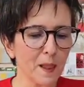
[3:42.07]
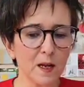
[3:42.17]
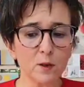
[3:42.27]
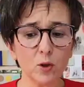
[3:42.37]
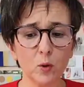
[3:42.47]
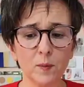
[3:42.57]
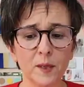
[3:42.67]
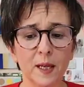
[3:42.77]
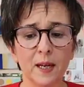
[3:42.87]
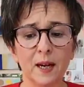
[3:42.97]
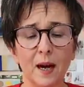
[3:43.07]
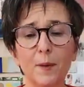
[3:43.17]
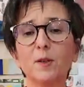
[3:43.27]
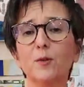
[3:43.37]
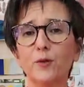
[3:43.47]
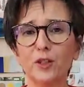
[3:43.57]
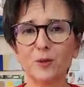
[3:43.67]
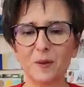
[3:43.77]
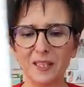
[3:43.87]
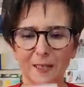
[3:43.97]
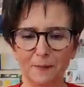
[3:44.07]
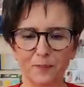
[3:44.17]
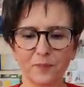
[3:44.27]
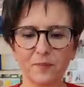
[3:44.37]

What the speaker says: So, about the first meeting,